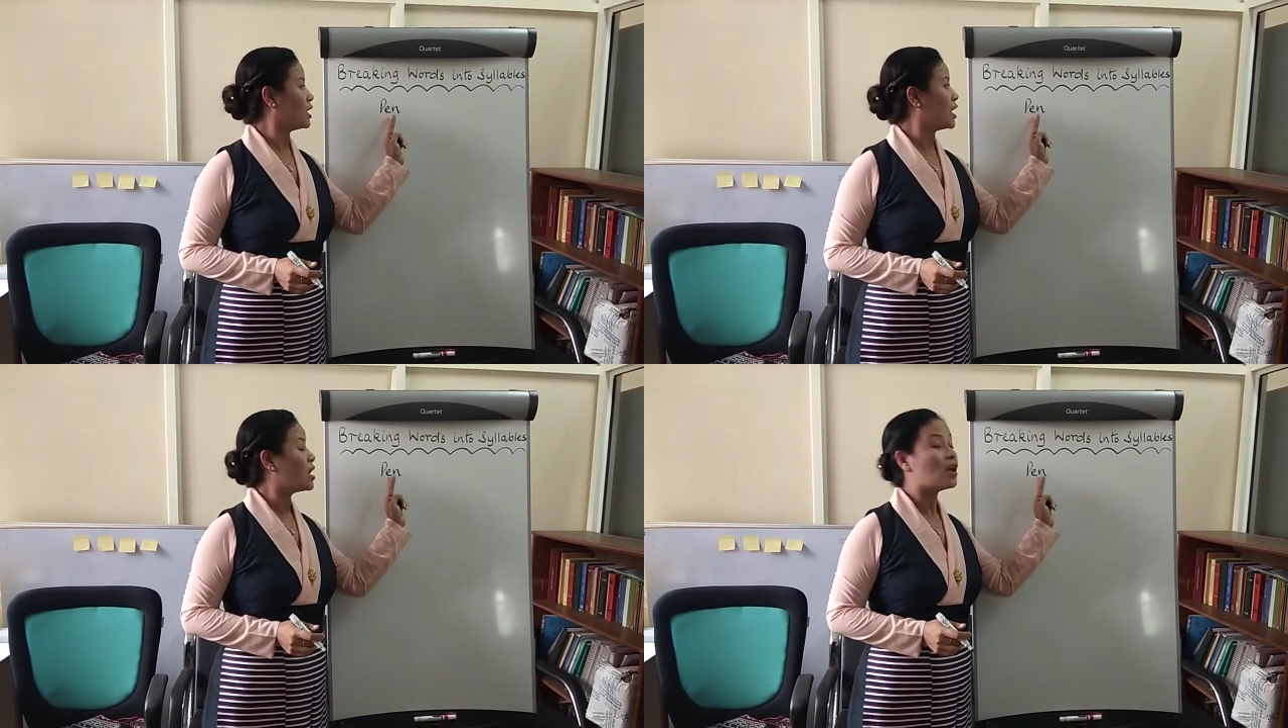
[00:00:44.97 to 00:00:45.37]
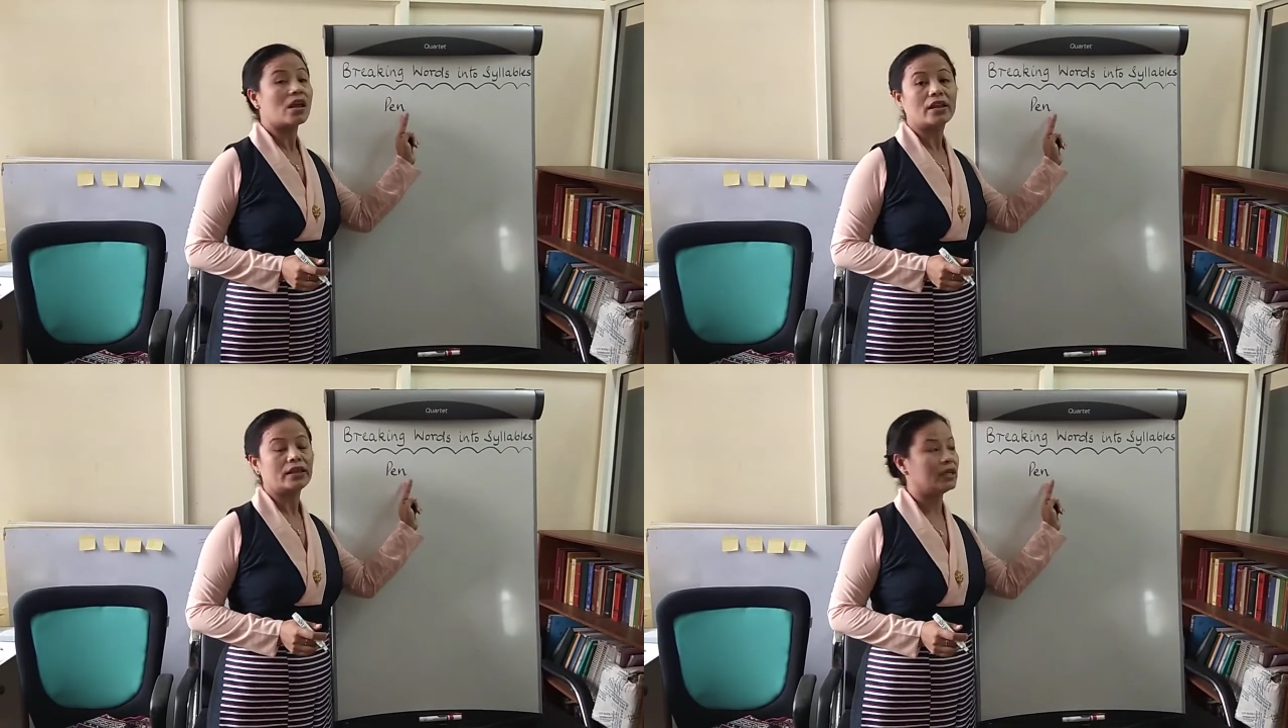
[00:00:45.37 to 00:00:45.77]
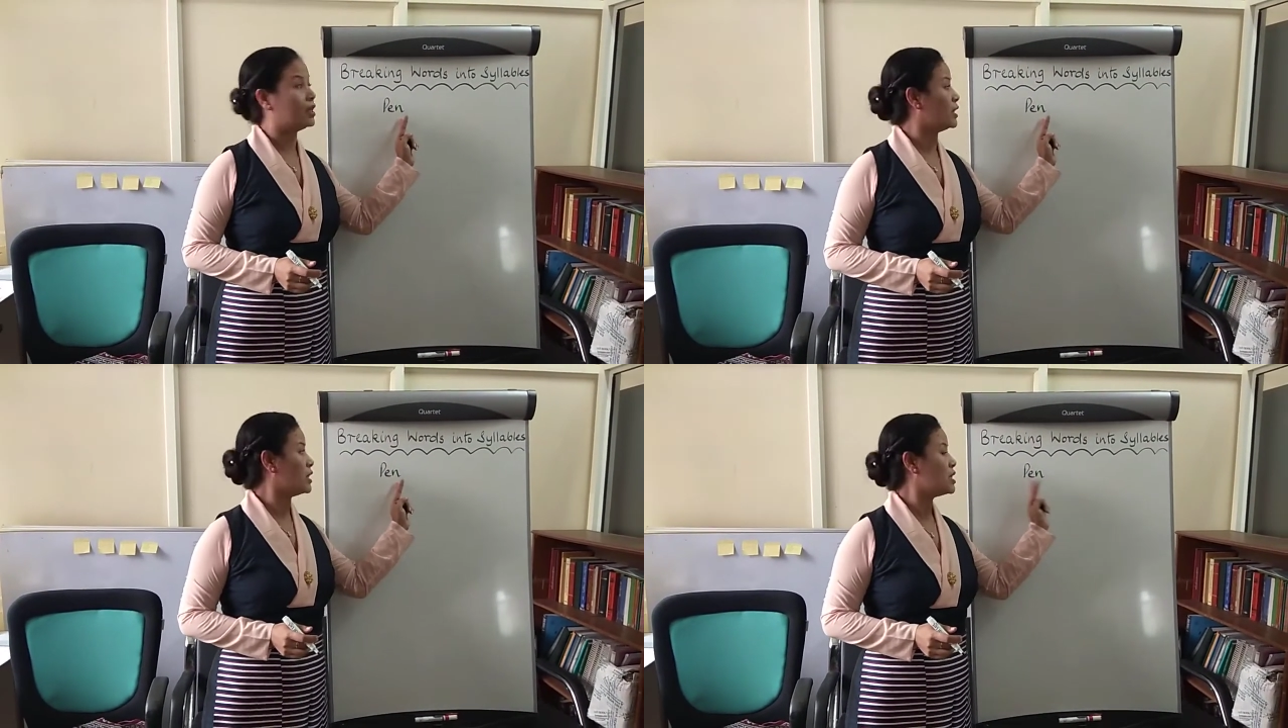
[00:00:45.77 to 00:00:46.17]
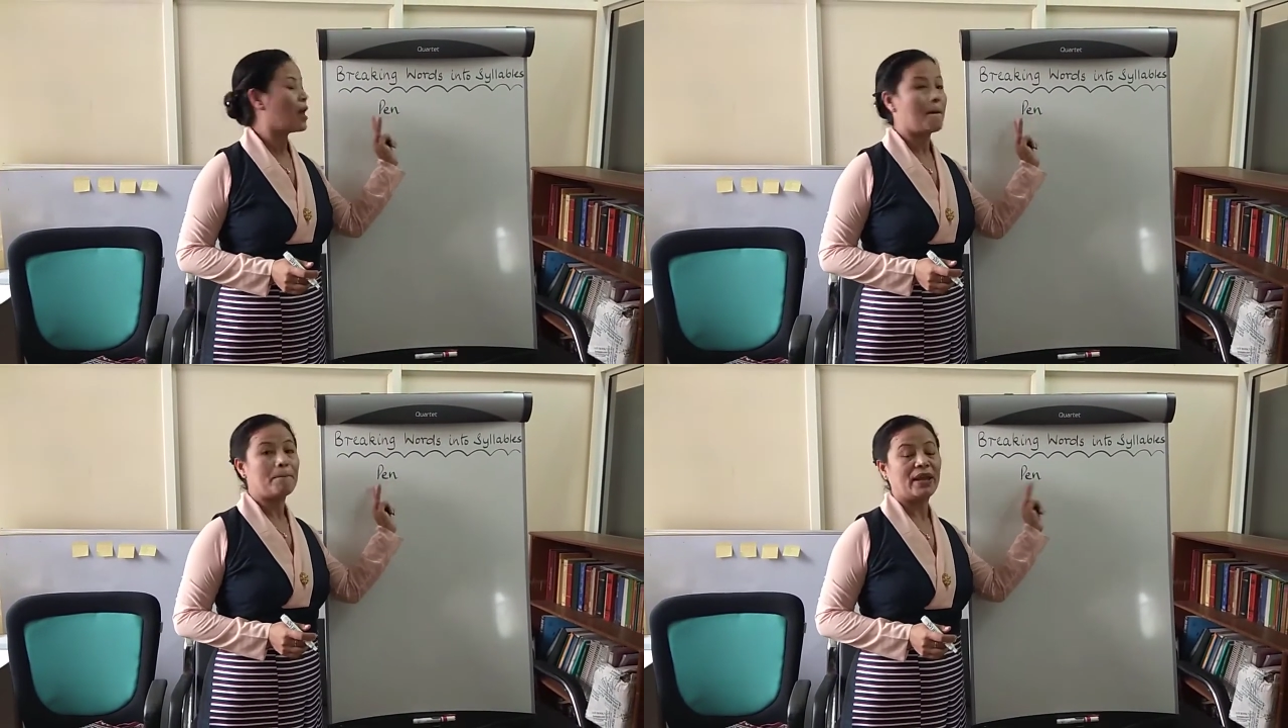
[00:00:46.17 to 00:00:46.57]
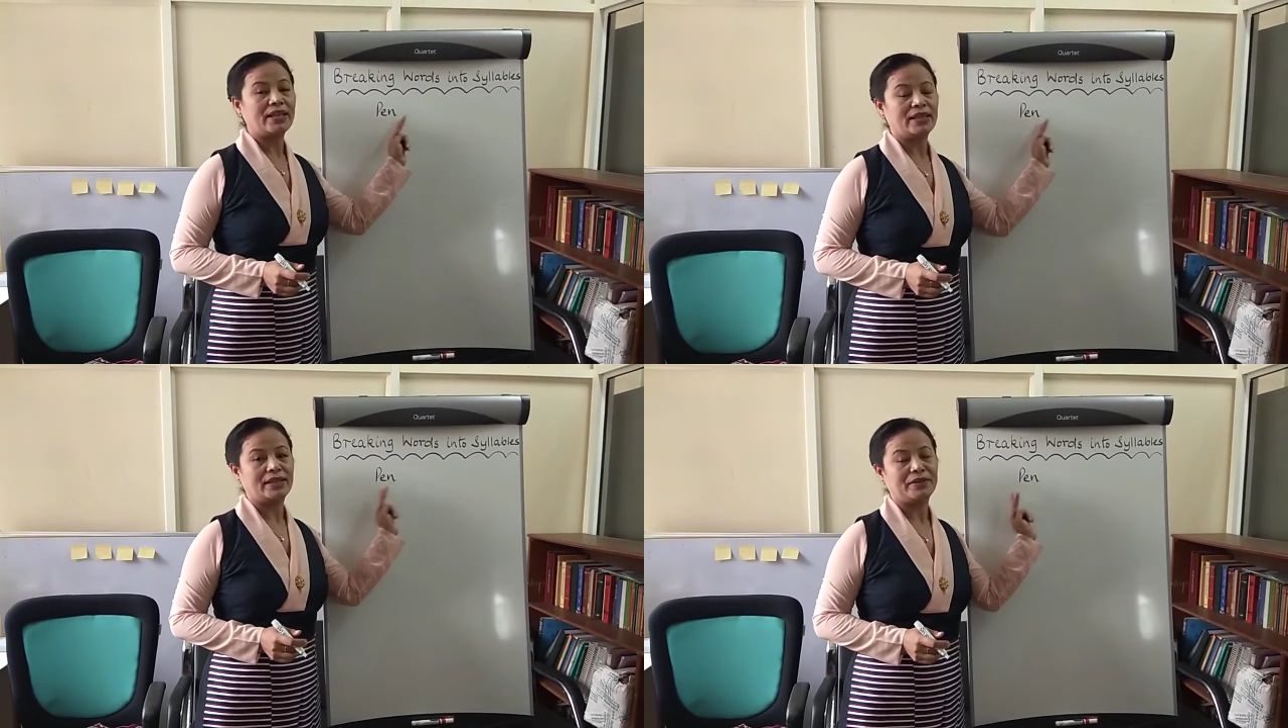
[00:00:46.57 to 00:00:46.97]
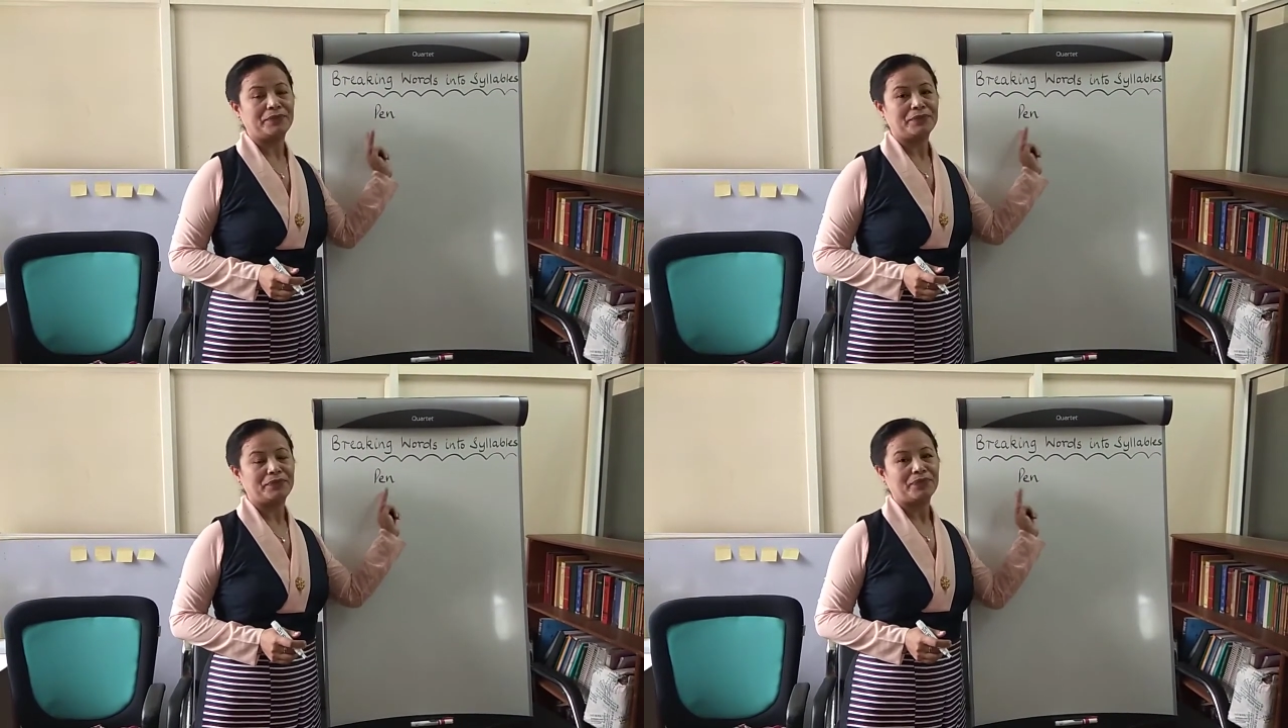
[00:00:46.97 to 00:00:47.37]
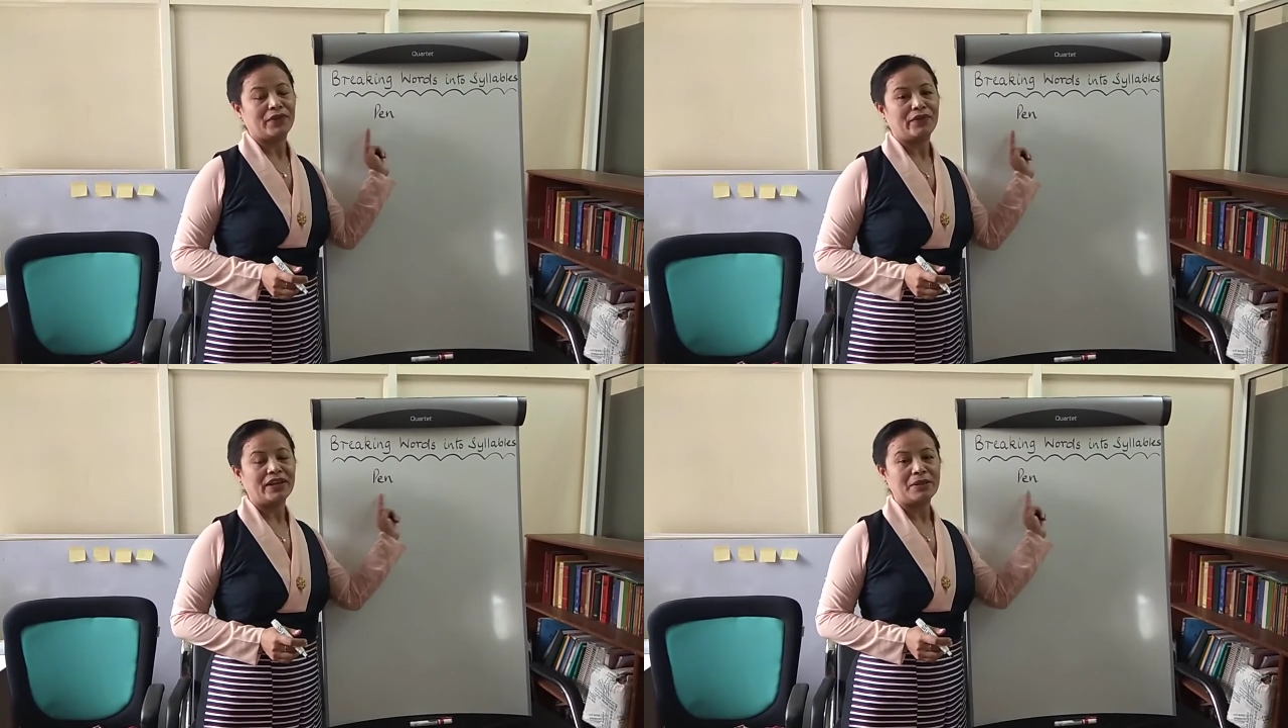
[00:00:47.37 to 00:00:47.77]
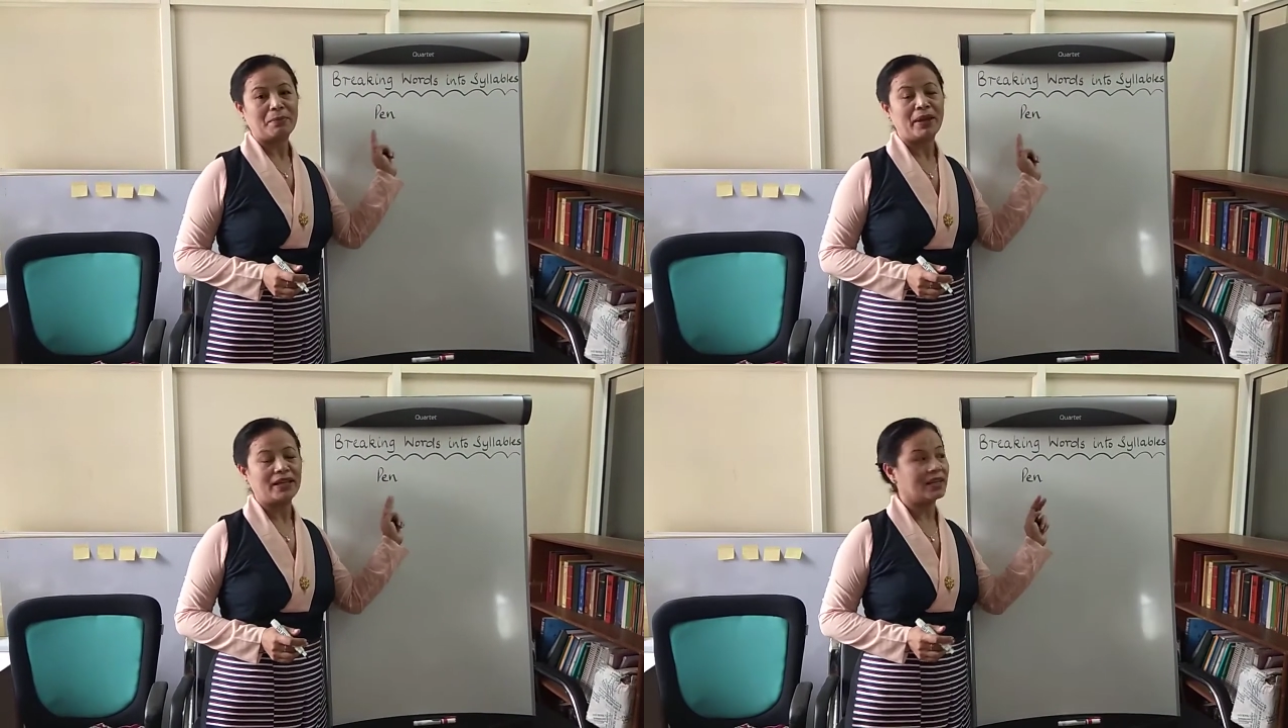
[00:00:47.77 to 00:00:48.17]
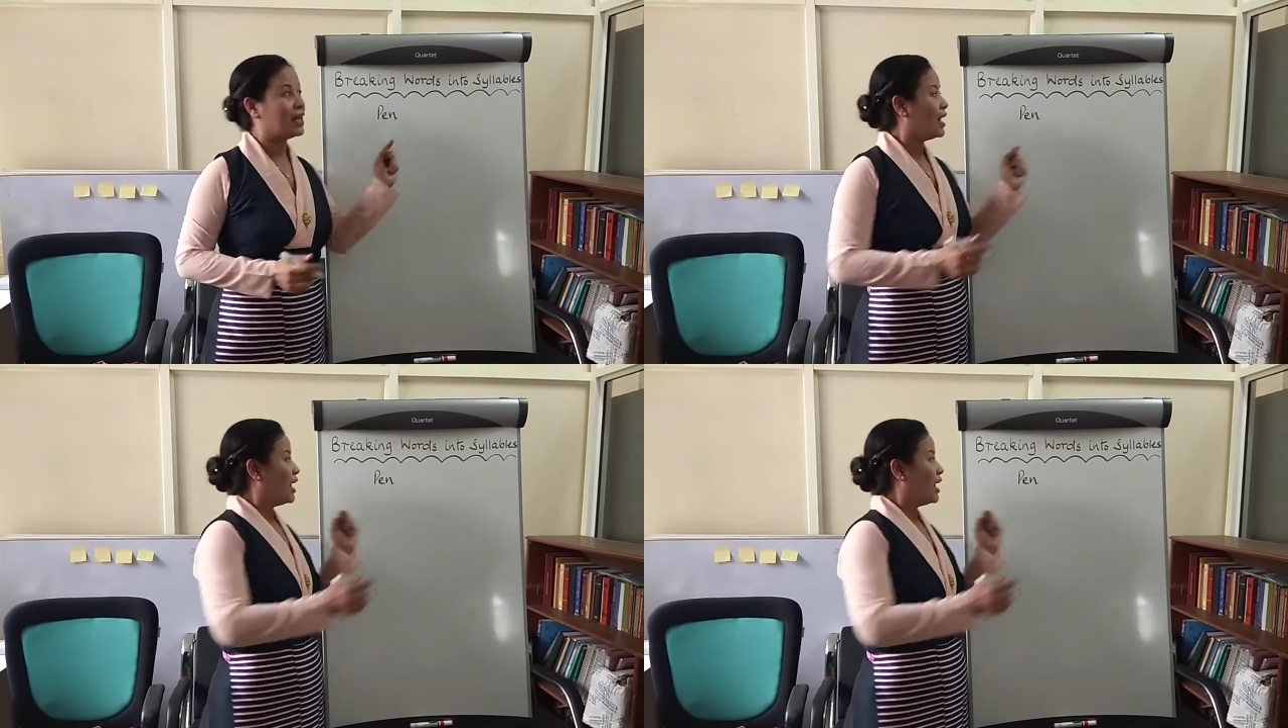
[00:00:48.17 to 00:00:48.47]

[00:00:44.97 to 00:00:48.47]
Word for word: Eh, hmm, pen, right? Pen.